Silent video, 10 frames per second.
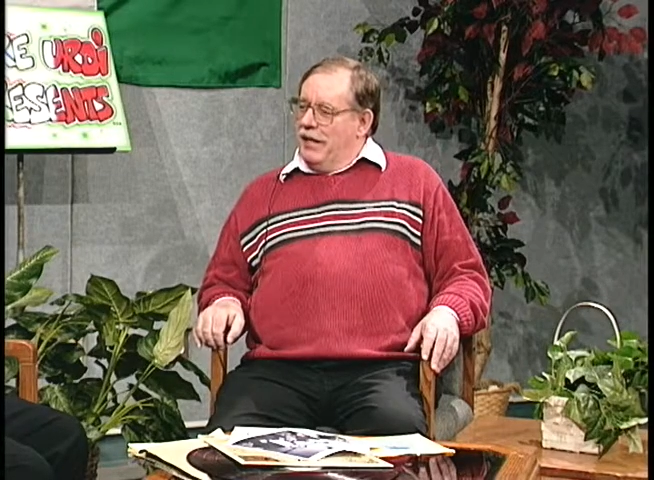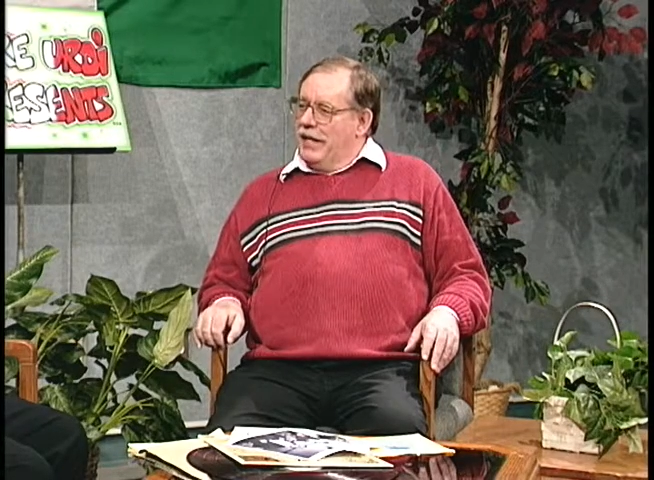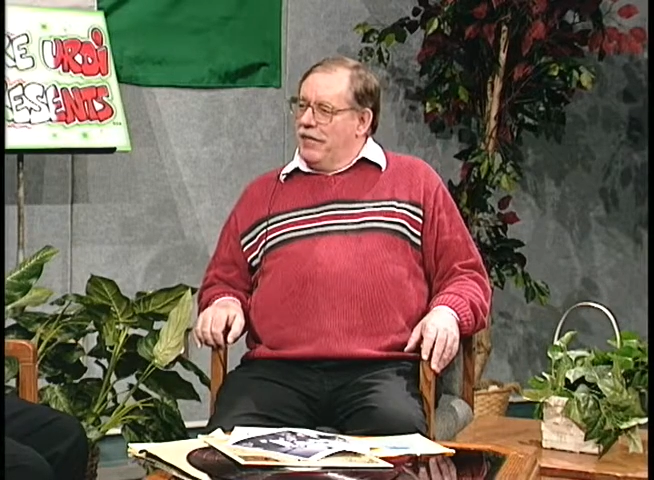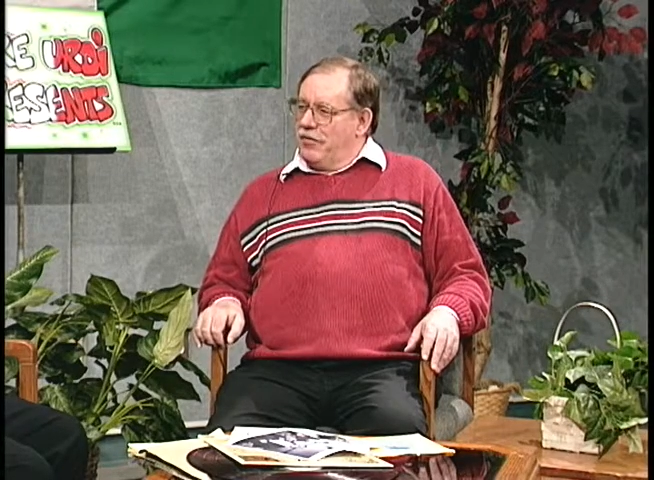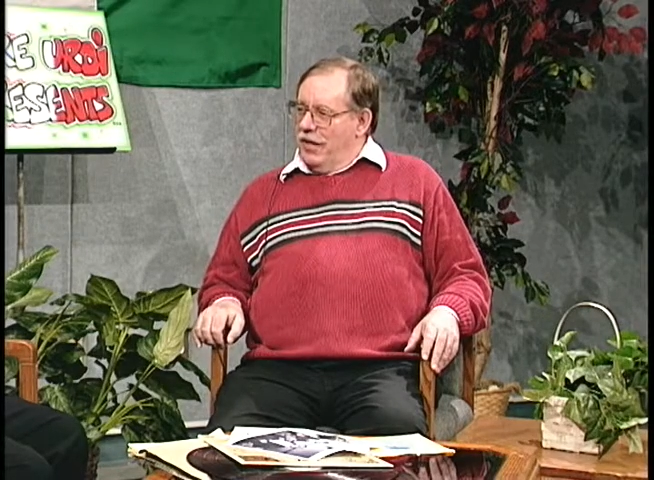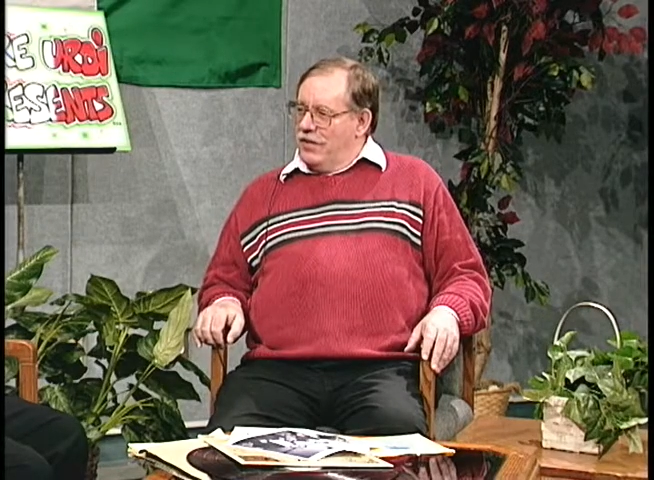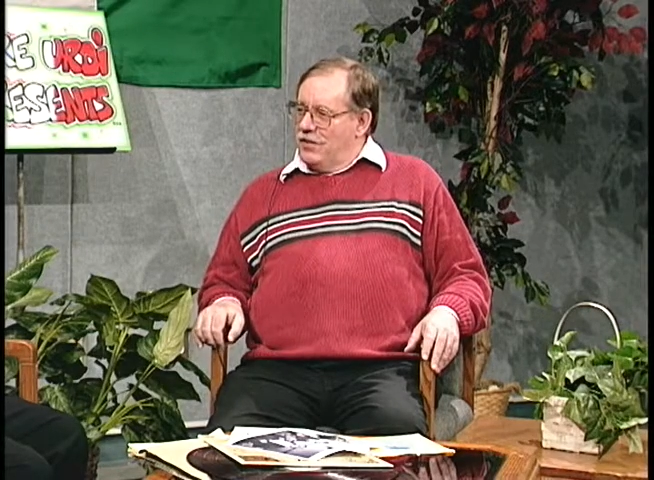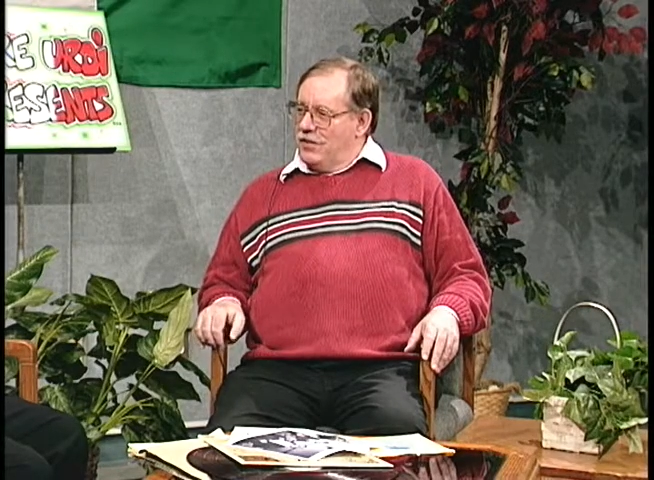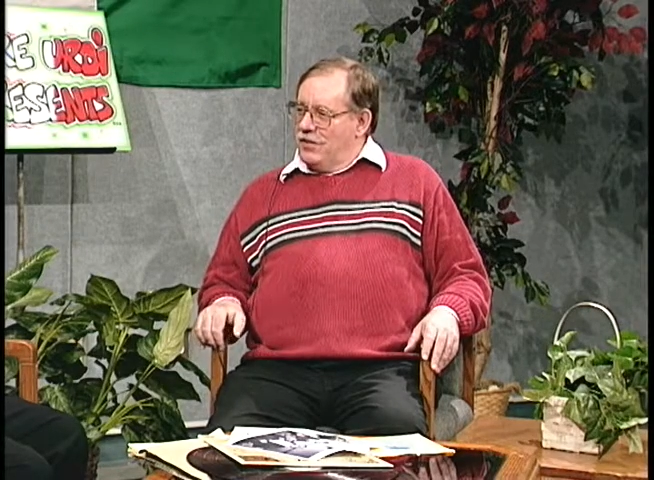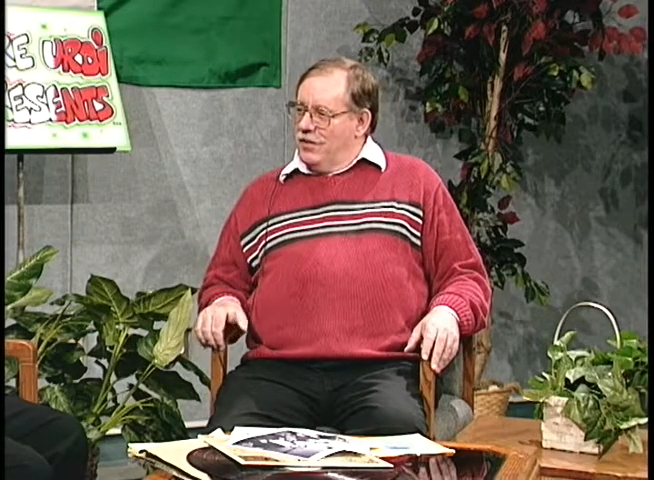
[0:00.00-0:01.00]
Lenny
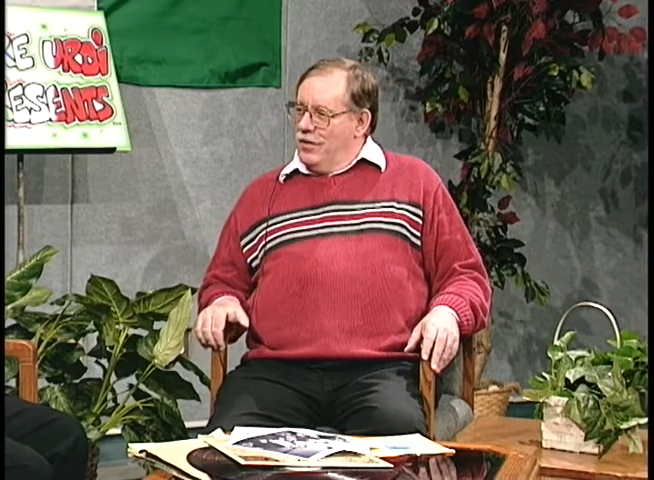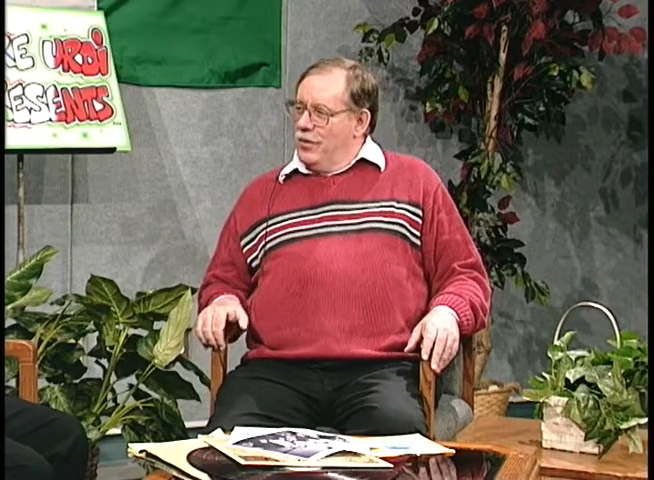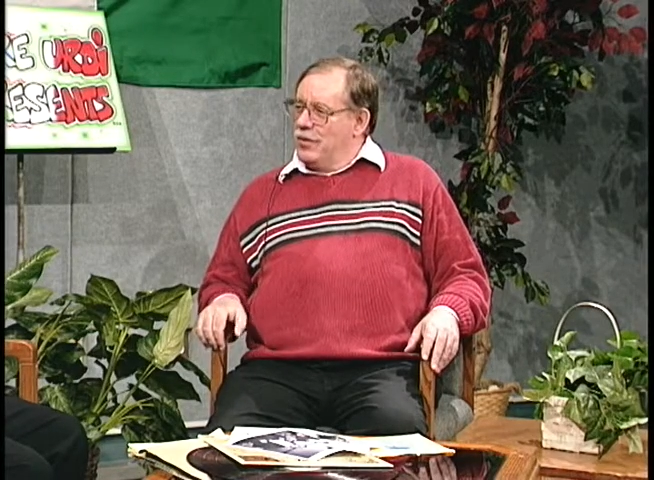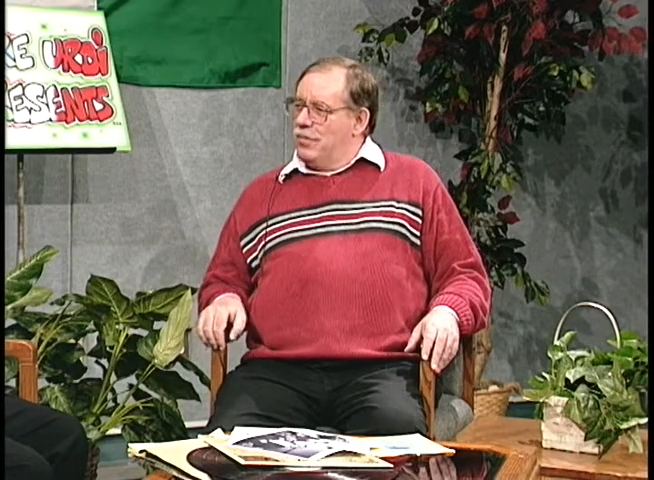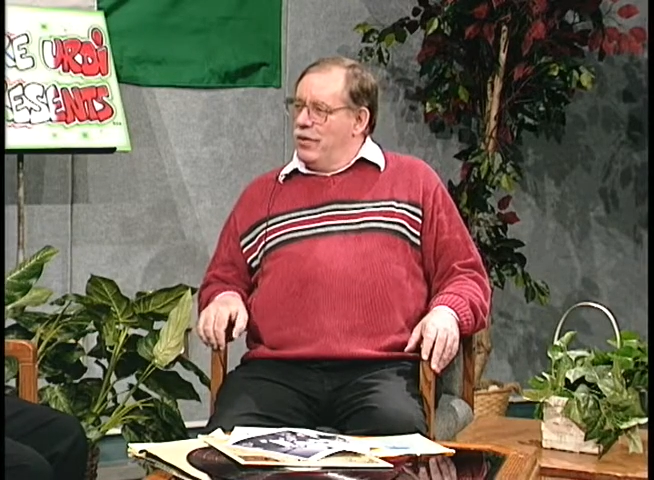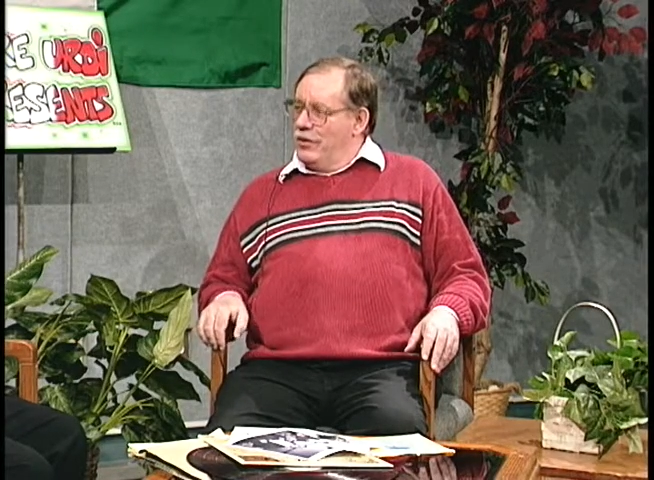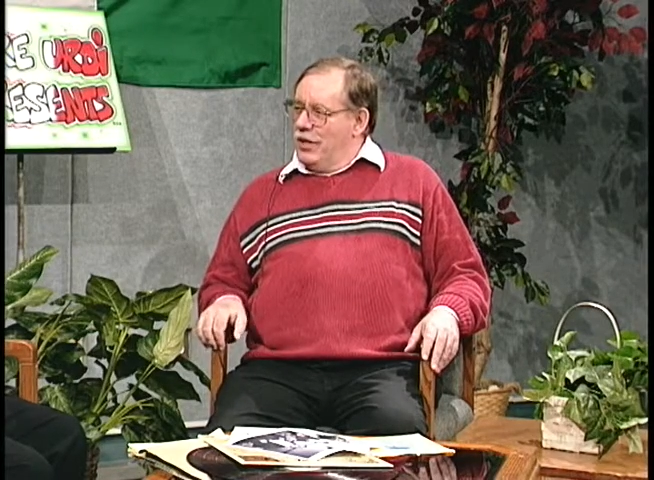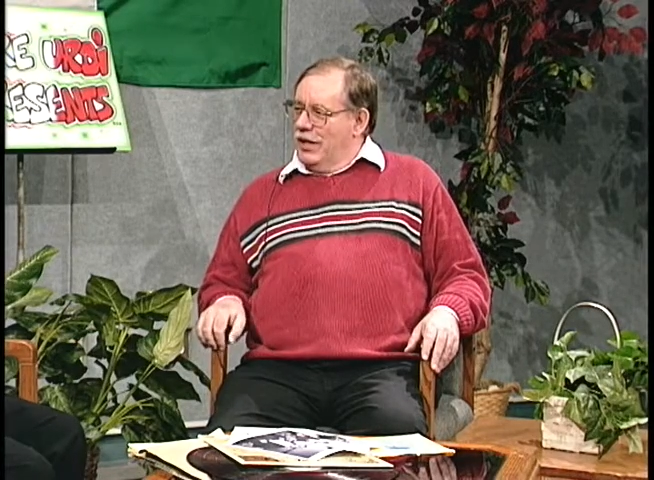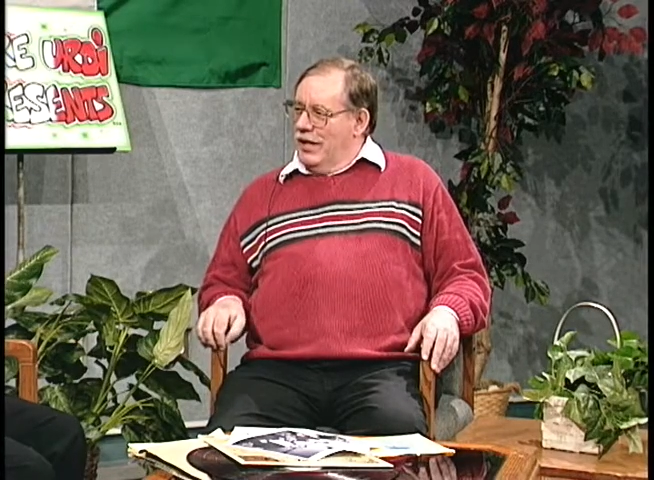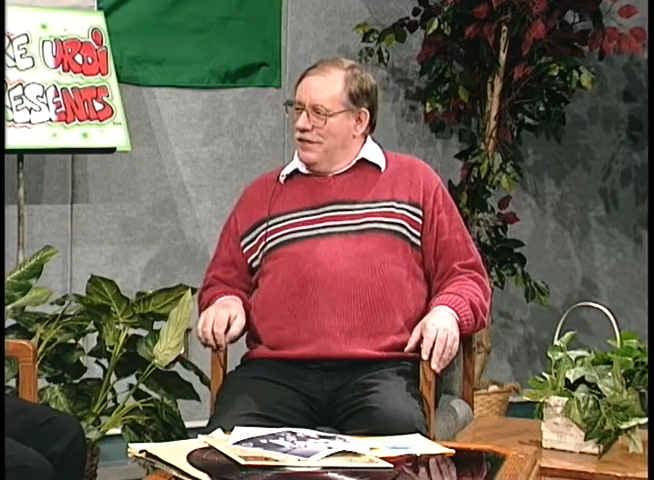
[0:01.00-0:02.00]
Francis, who was
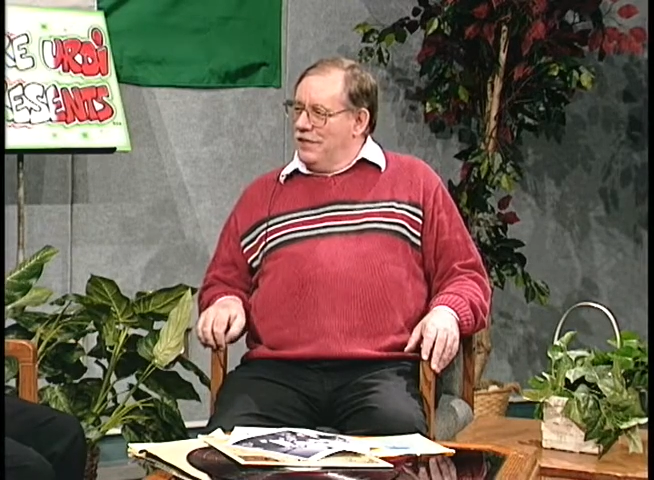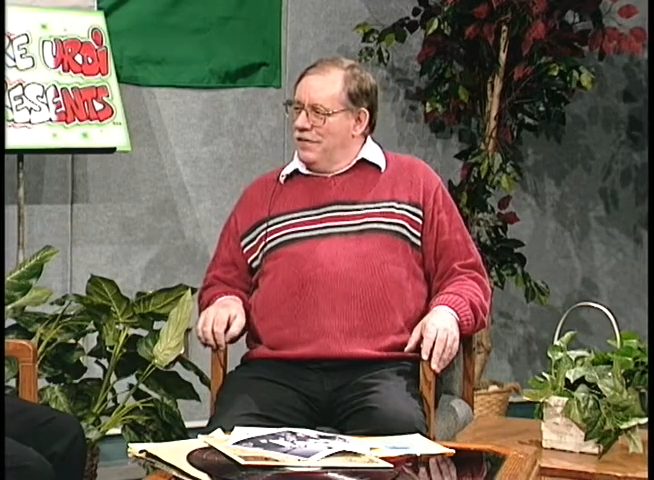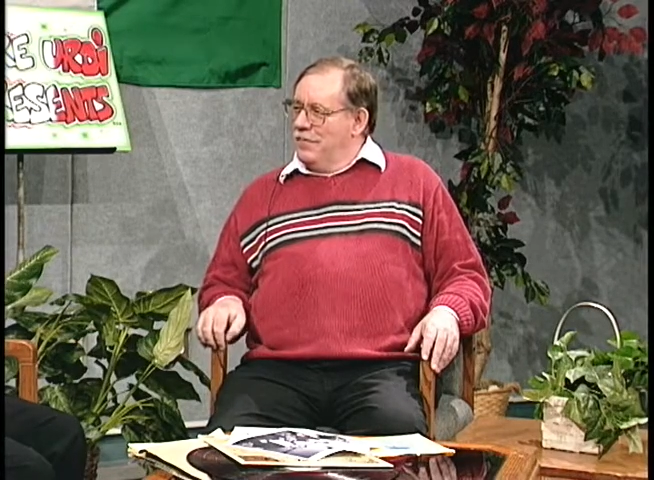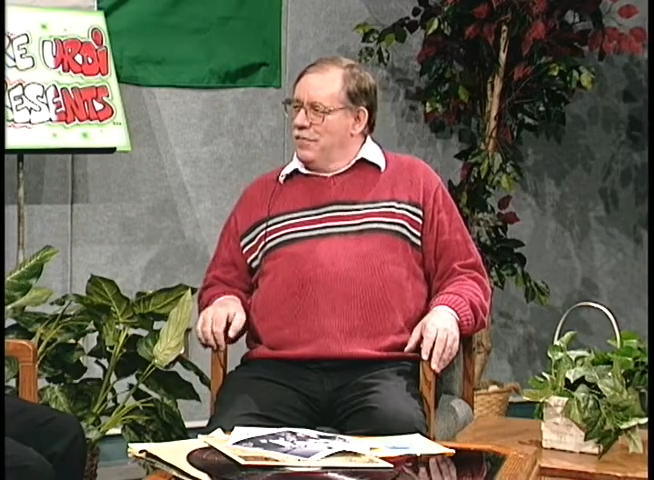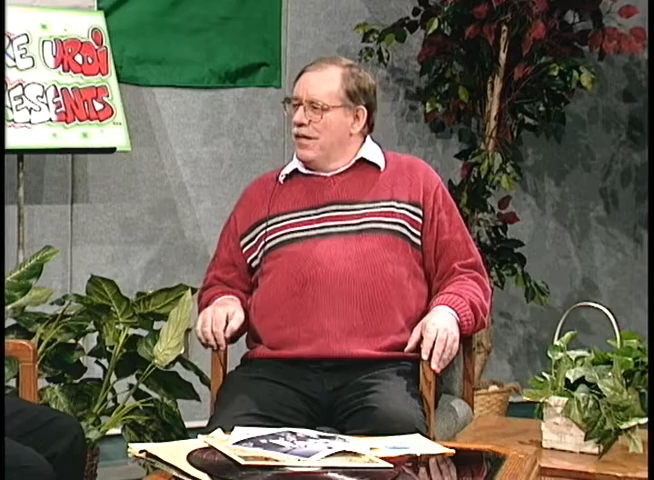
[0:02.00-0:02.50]
Portuguese.